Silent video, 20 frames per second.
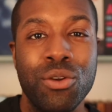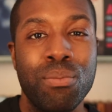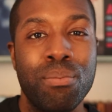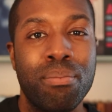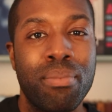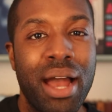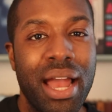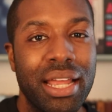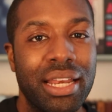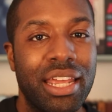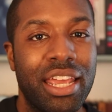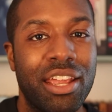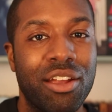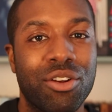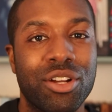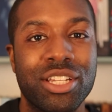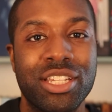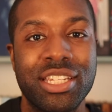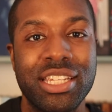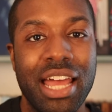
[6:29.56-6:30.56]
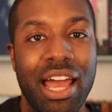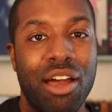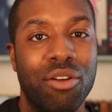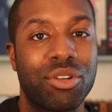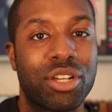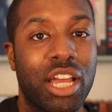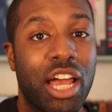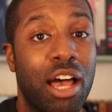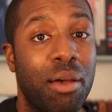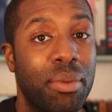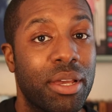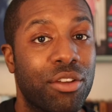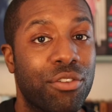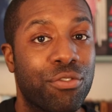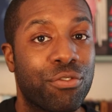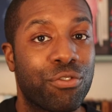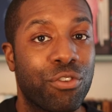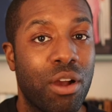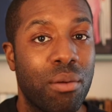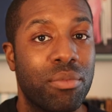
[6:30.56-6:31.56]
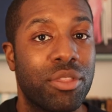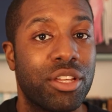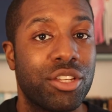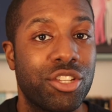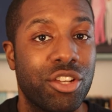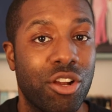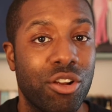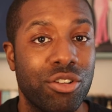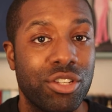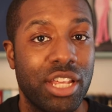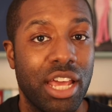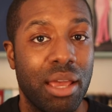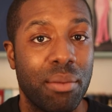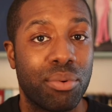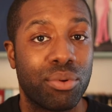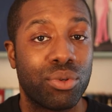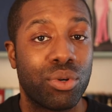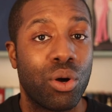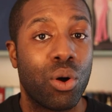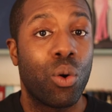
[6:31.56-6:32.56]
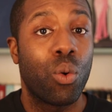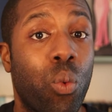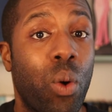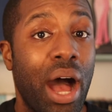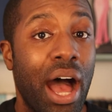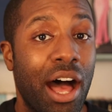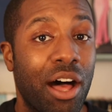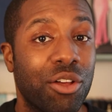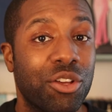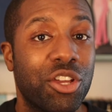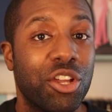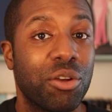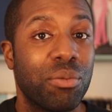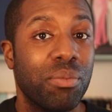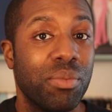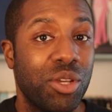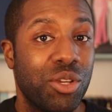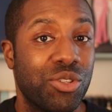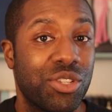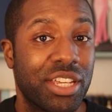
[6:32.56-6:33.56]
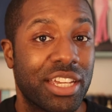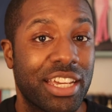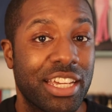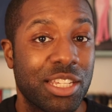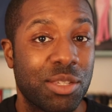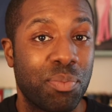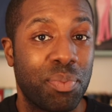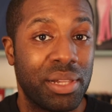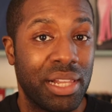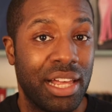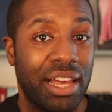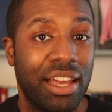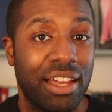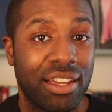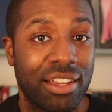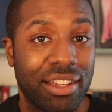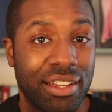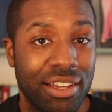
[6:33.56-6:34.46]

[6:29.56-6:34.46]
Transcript: might hear a sound coming from the turntable while your music is playing.